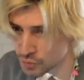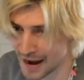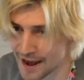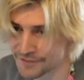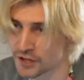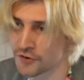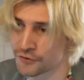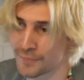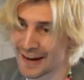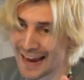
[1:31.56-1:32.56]
Kraft
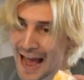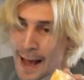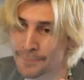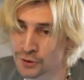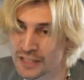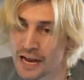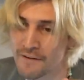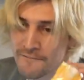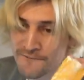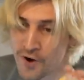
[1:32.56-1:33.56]
for my absolutely
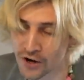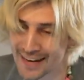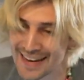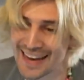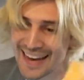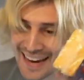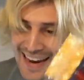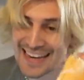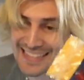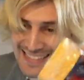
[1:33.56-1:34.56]
fucking
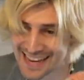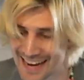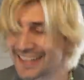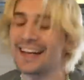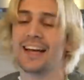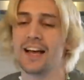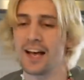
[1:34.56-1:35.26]
insane.